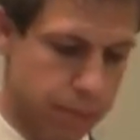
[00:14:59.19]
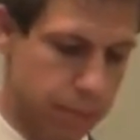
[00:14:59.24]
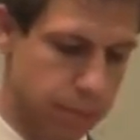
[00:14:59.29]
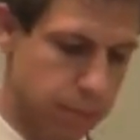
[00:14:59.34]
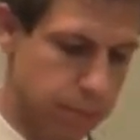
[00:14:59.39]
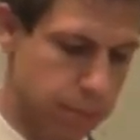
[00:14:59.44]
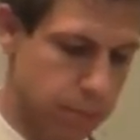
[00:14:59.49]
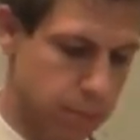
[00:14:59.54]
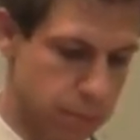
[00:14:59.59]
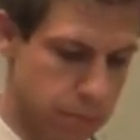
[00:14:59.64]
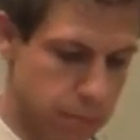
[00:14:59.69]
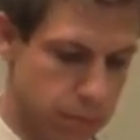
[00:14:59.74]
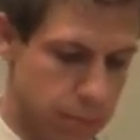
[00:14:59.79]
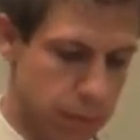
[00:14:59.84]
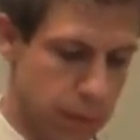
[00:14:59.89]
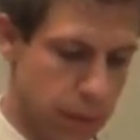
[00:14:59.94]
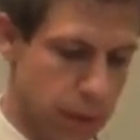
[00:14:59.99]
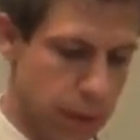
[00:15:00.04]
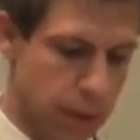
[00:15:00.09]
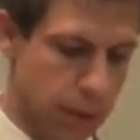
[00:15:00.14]

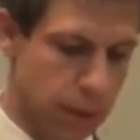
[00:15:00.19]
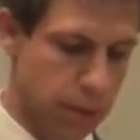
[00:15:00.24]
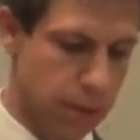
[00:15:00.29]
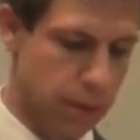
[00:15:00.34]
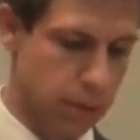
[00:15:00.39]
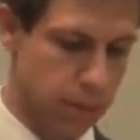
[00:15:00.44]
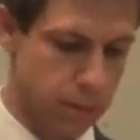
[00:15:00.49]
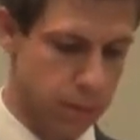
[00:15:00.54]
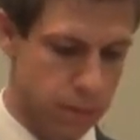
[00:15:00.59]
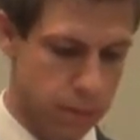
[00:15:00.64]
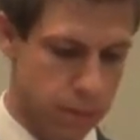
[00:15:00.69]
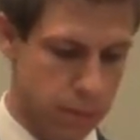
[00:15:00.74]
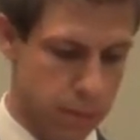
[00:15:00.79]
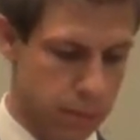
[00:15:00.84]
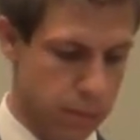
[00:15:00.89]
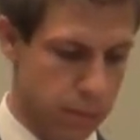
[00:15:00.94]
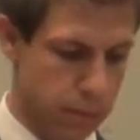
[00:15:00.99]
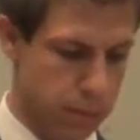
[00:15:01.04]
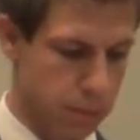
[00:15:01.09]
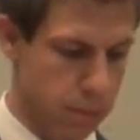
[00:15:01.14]

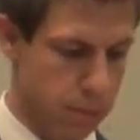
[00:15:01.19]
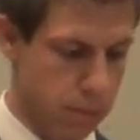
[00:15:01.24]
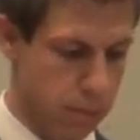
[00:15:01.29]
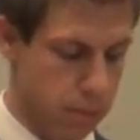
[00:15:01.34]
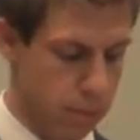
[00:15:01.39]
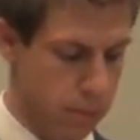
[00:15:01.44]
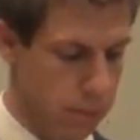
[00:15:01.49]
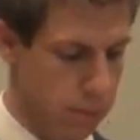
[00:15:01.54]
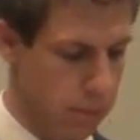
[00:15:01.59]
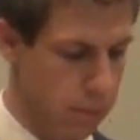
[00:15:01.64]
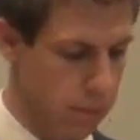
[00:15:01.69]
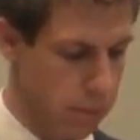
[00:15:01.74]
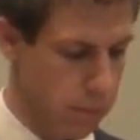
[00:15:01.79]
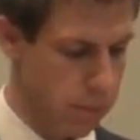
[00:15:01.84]
Nothing is said.